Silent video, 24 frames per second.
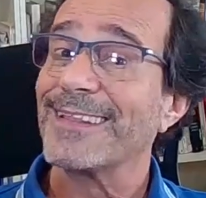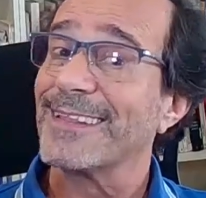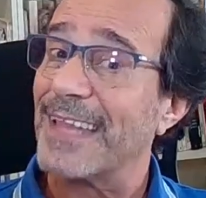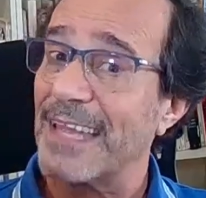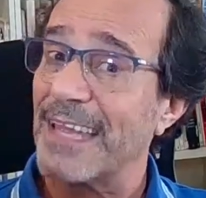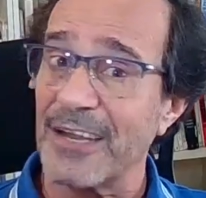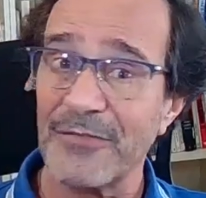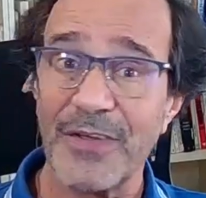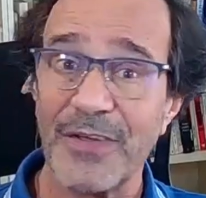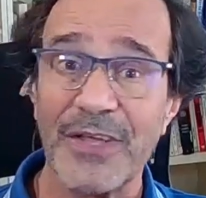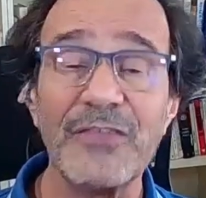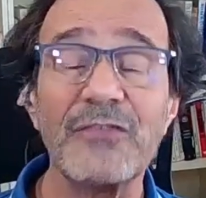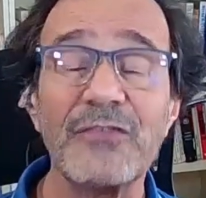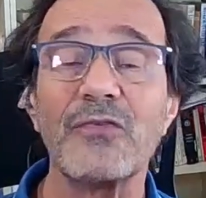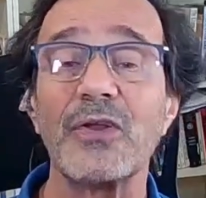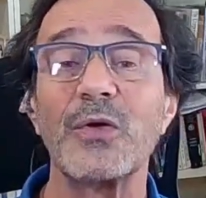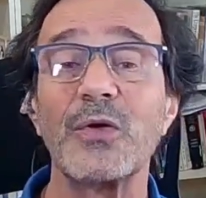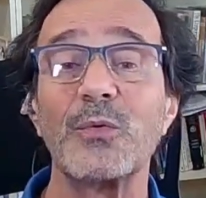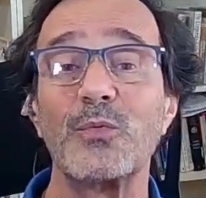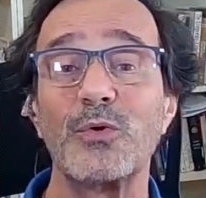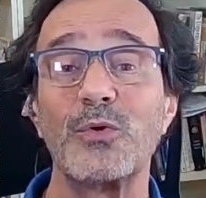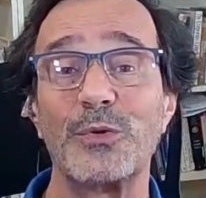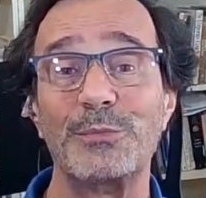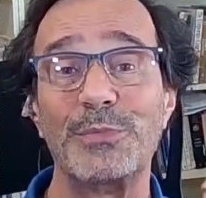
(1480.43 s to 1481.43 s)
that
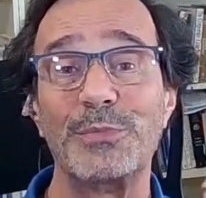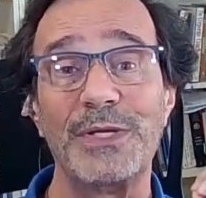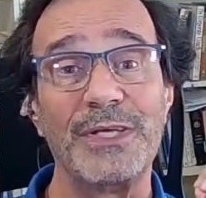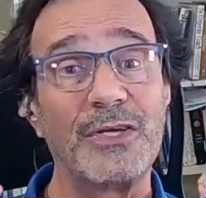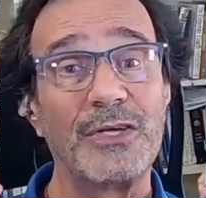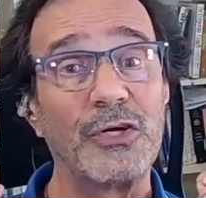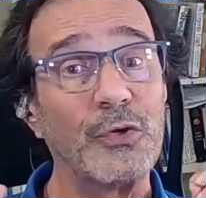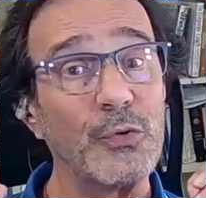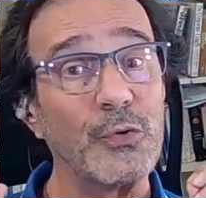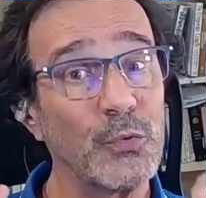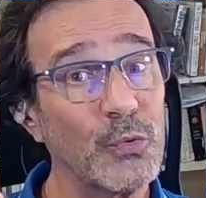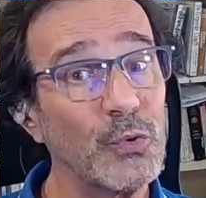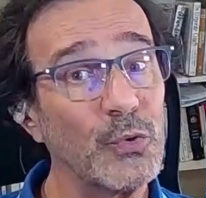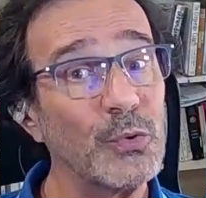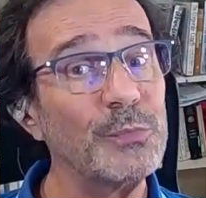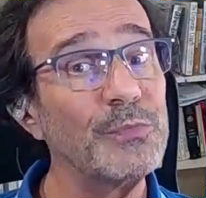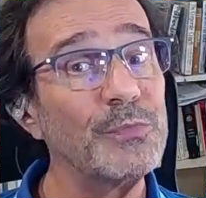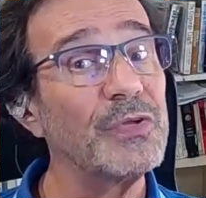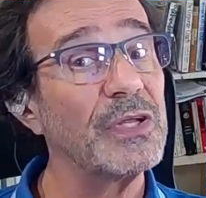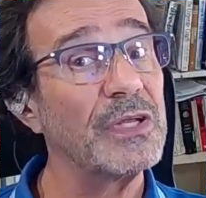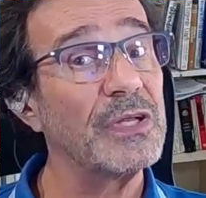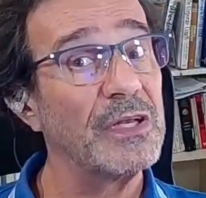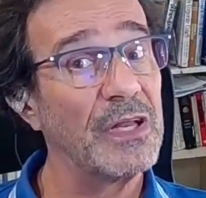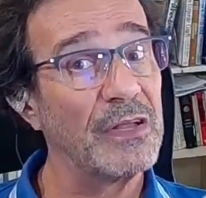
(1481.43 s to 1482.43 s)
eventually will be
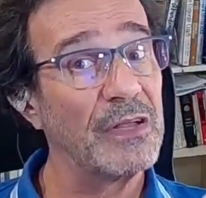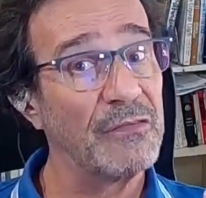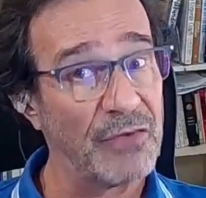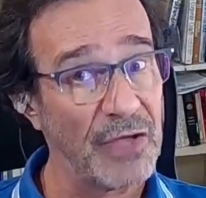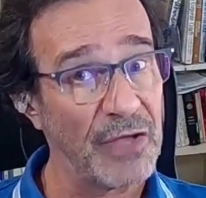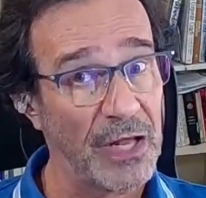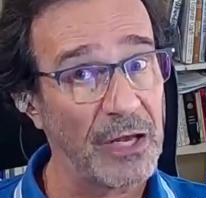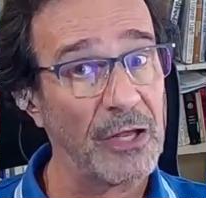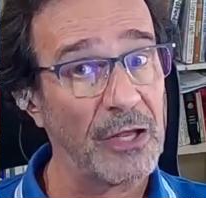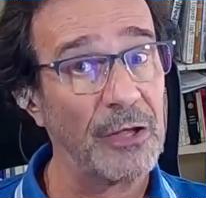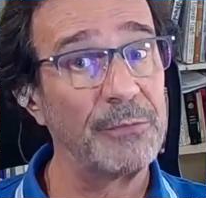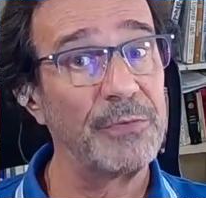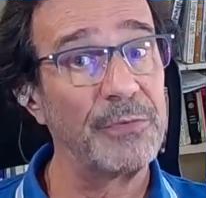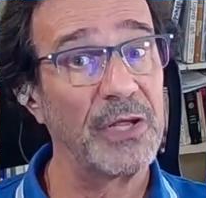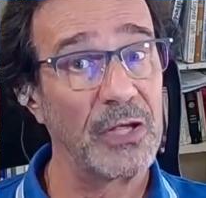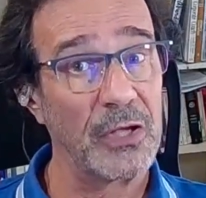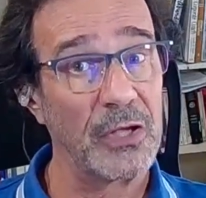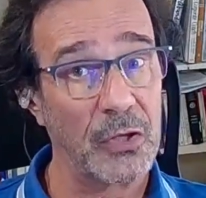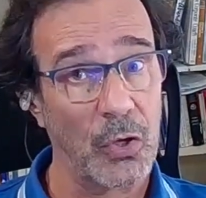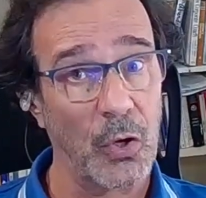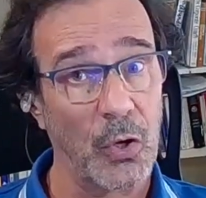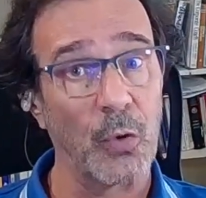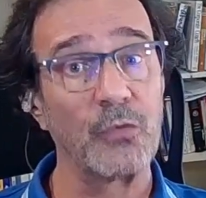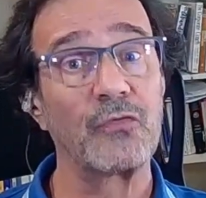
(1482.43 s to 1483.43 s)
groomed and developed
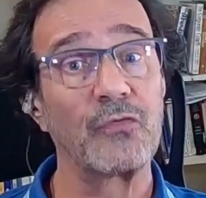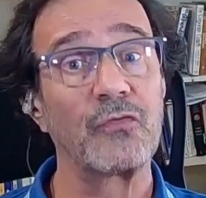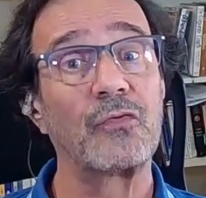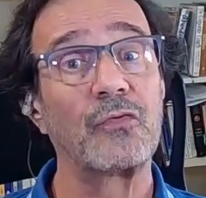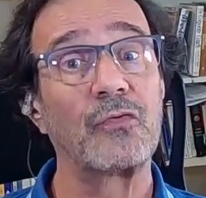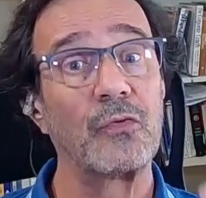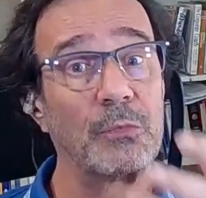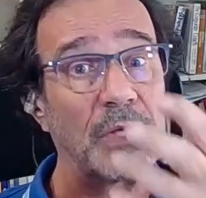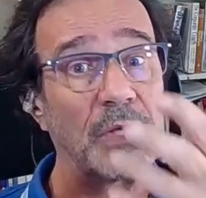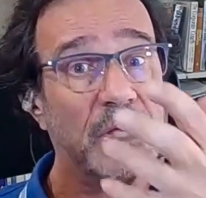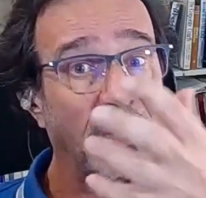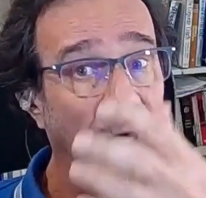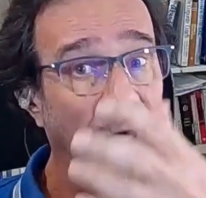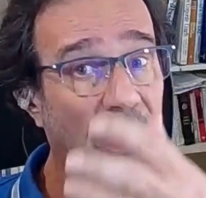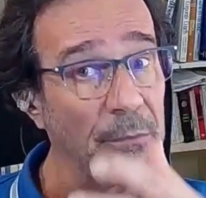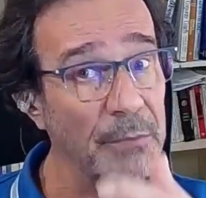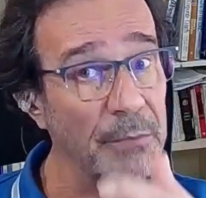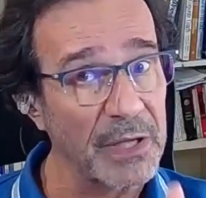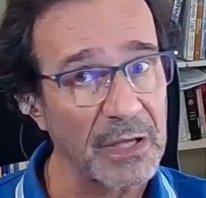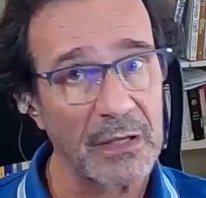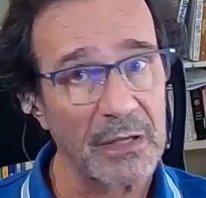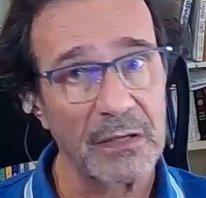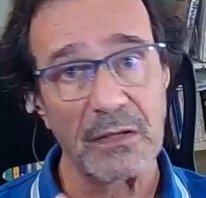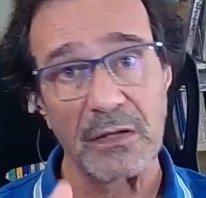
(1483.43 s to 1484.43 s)
and coached to
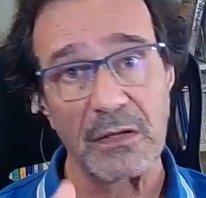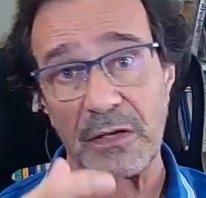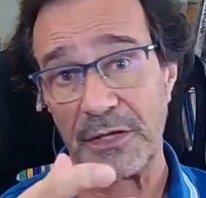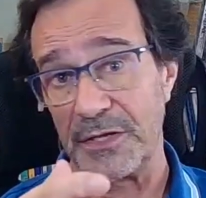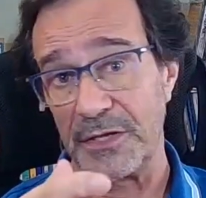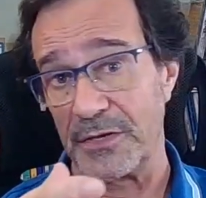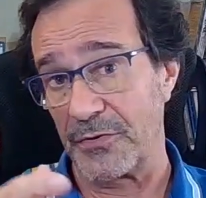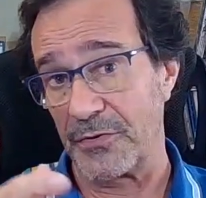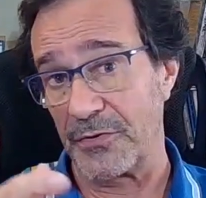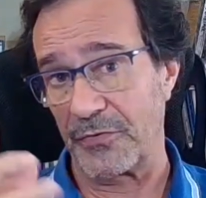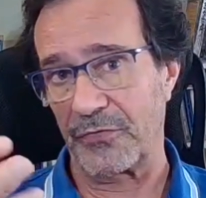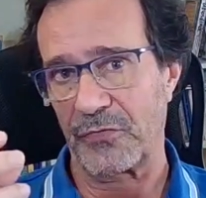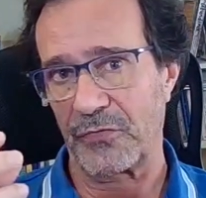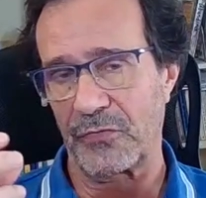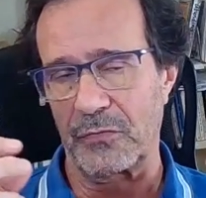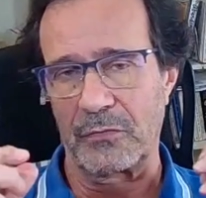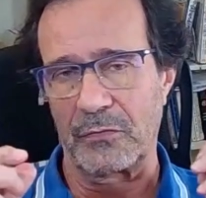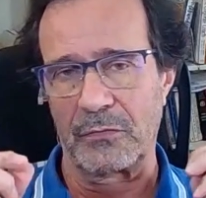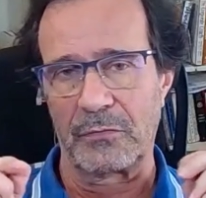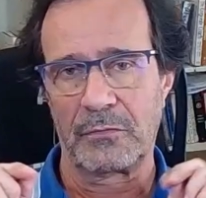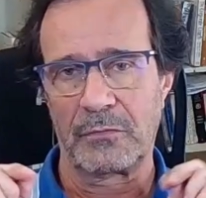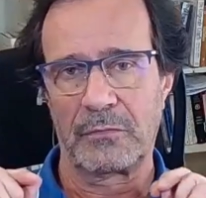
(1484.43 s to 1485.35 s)
becoming leaders.